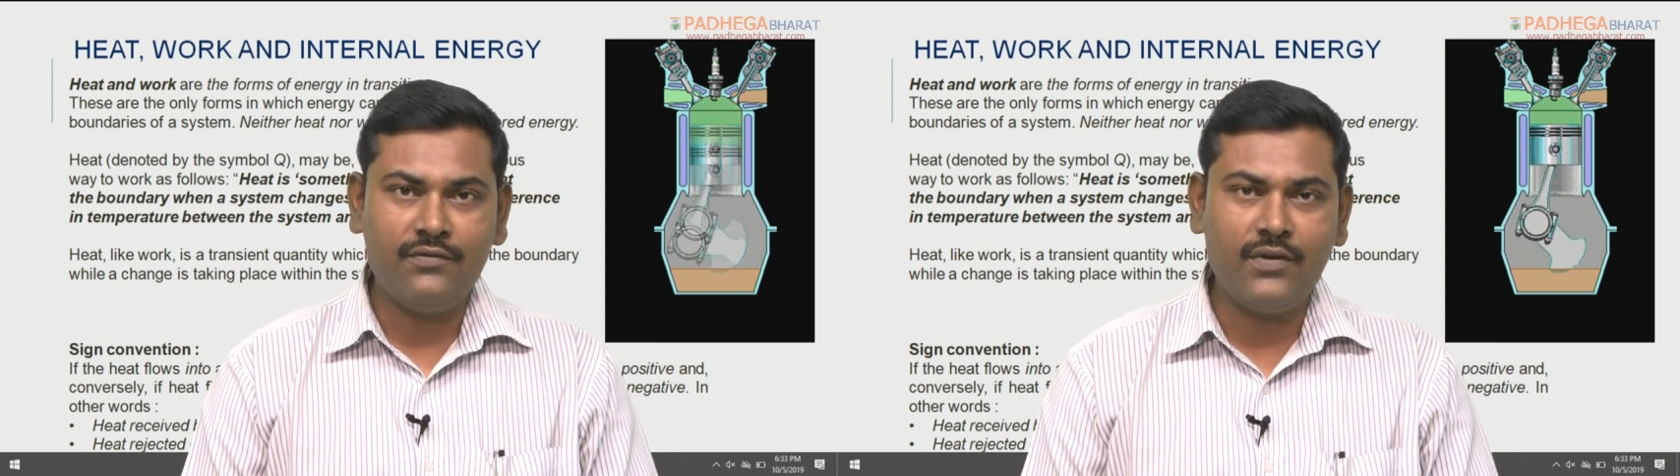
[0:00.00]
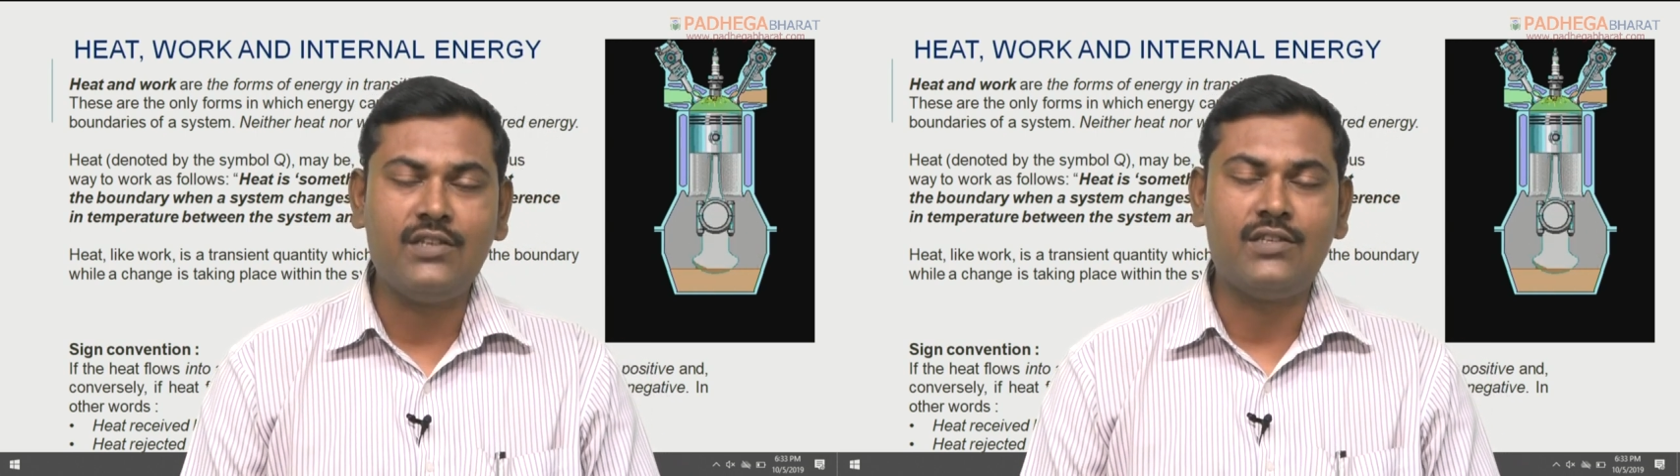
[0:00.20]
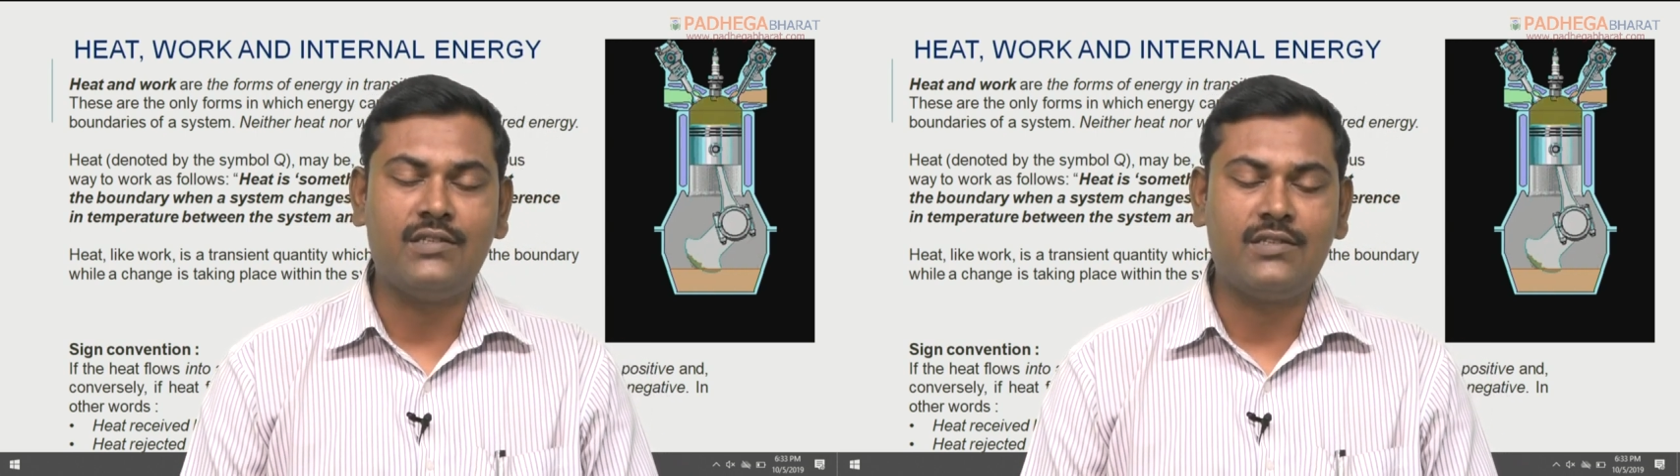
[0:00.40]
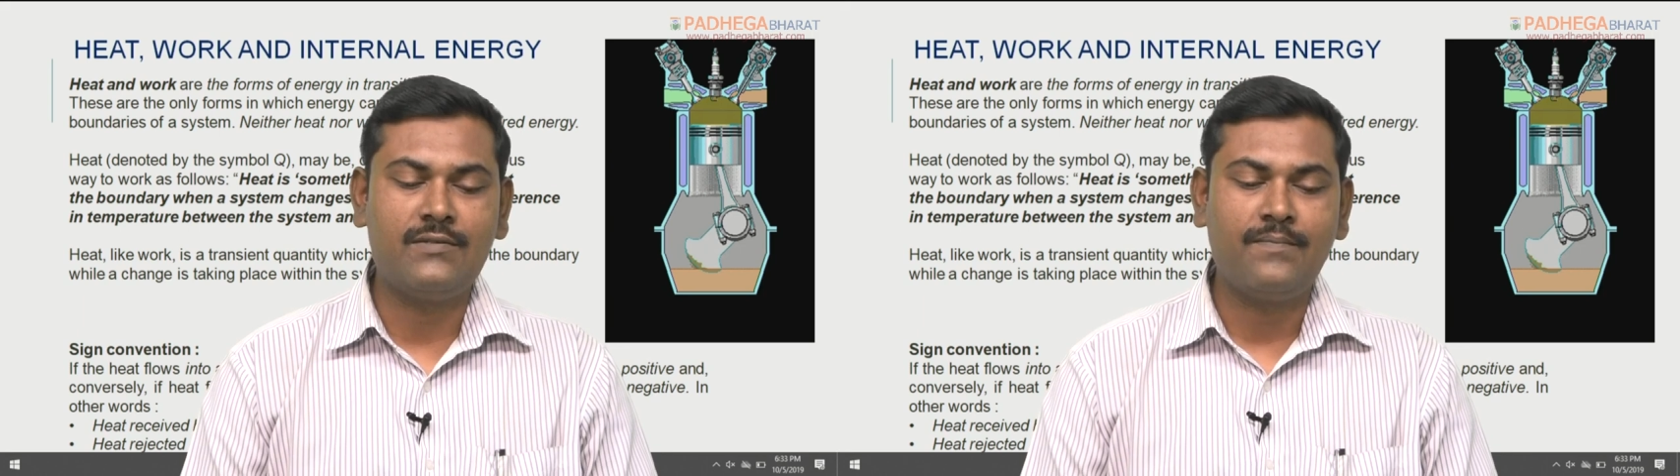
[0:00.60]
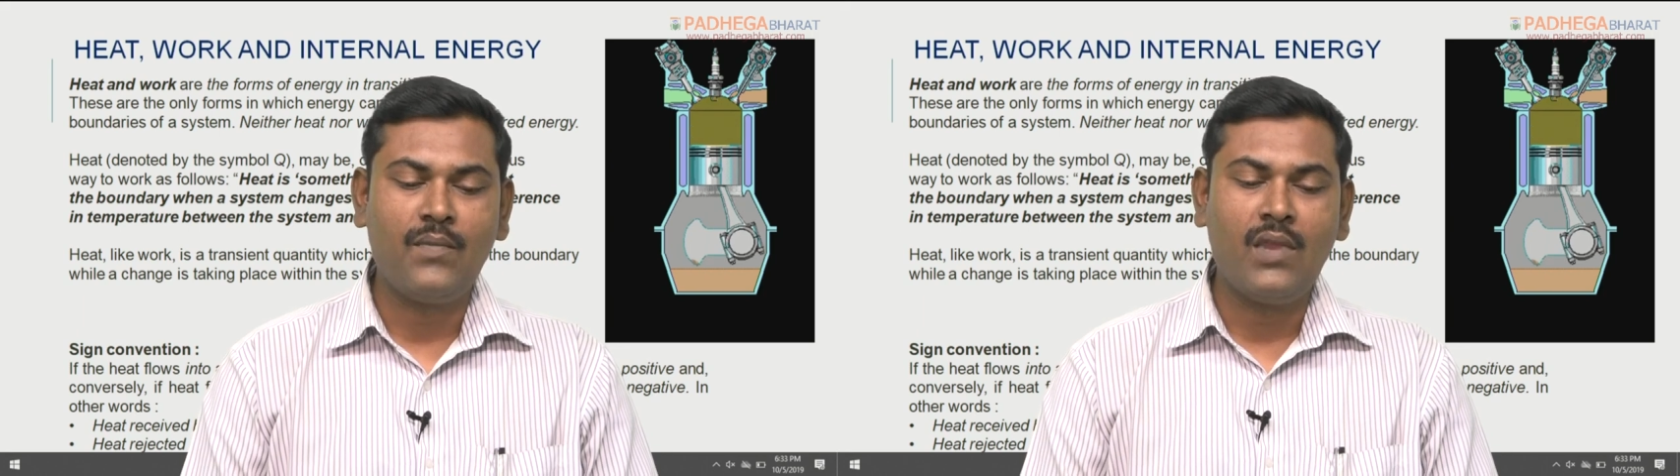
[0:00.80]
functions.
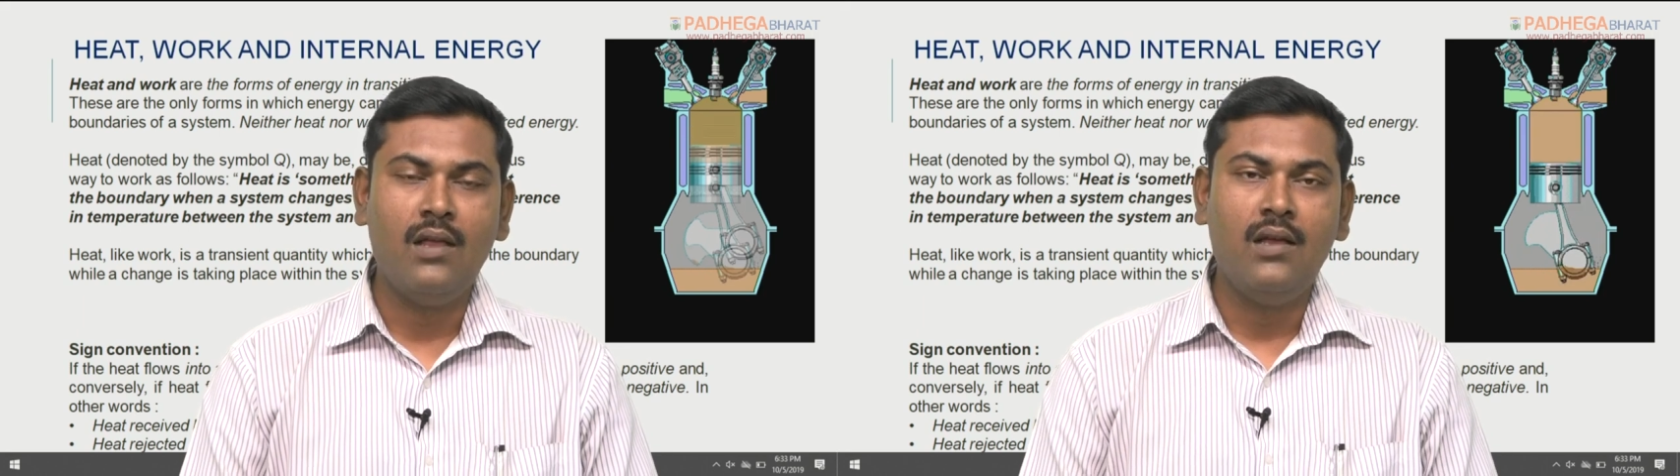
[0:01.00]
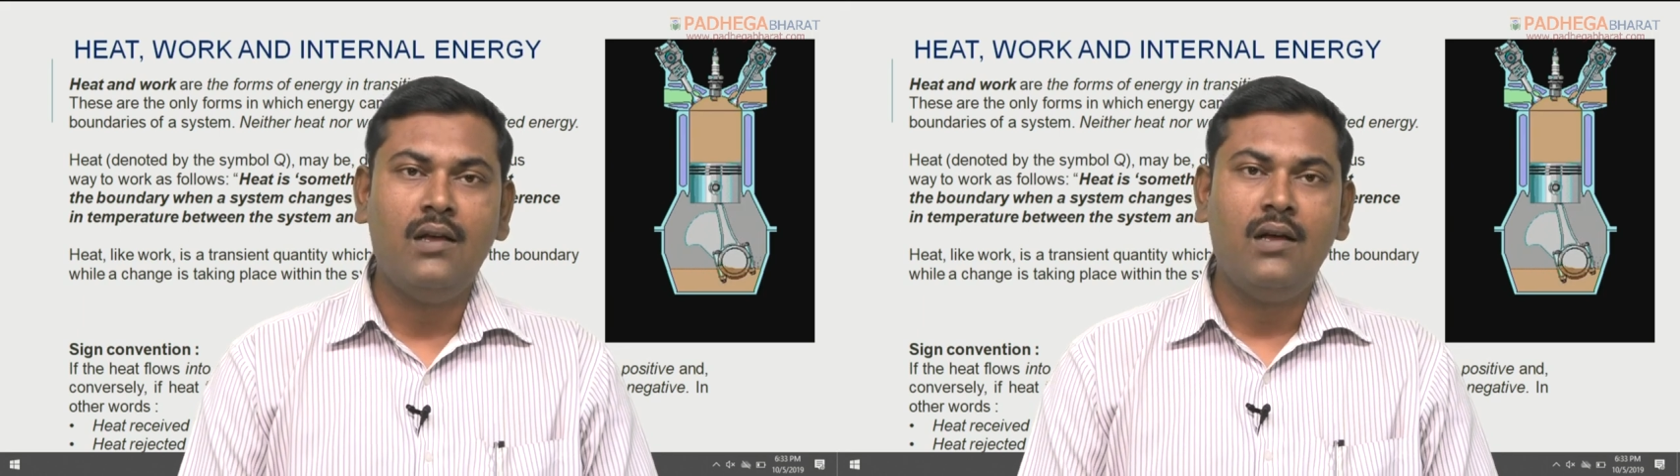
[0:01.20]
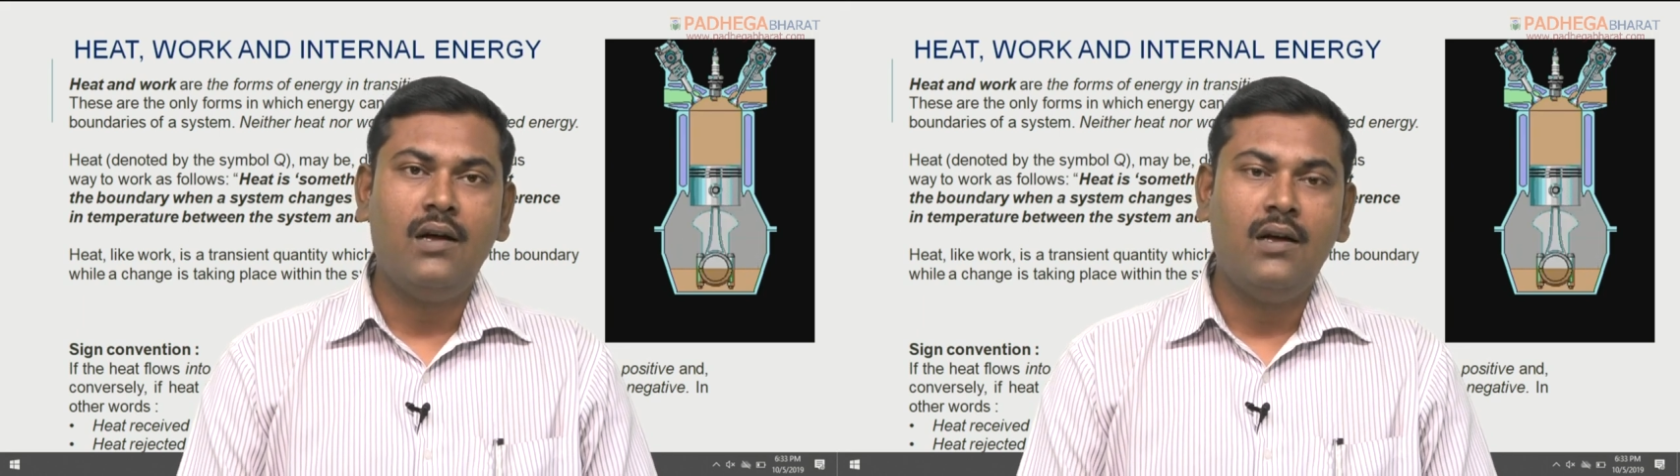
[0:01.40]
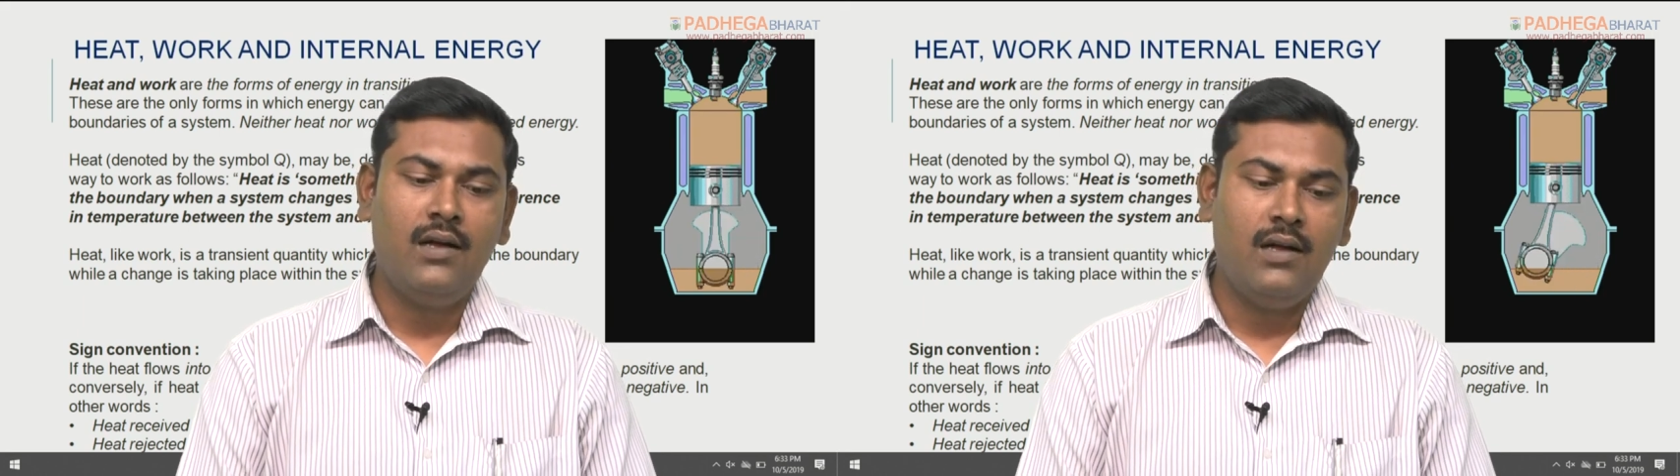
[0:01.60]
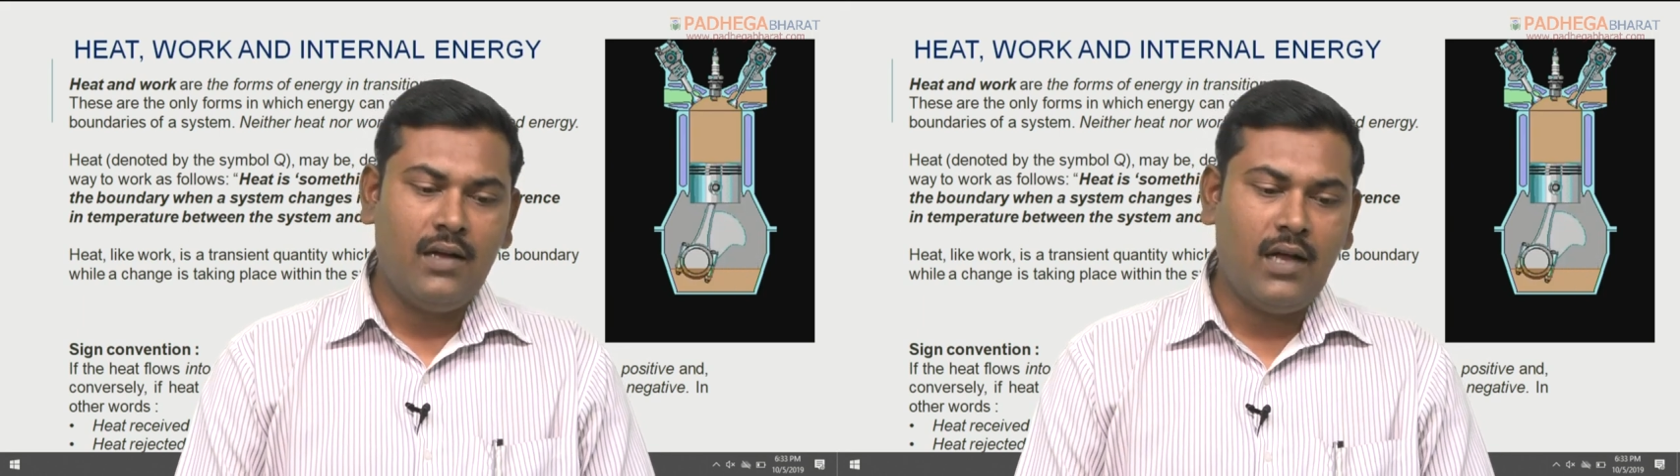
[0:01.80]

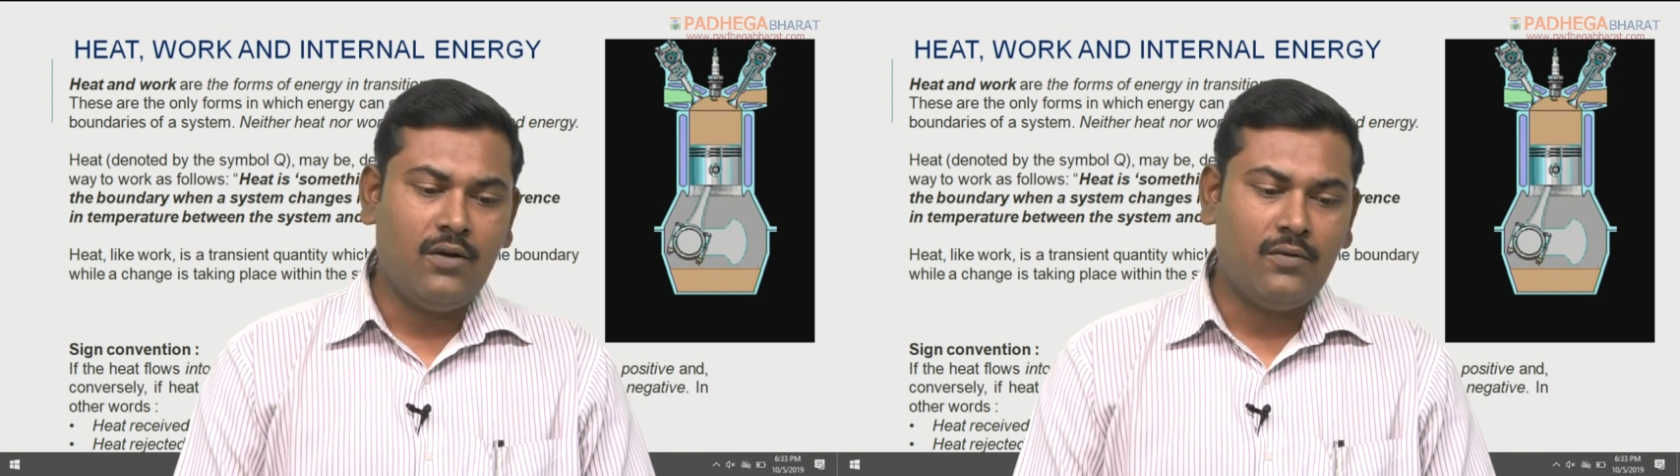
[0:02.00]
Now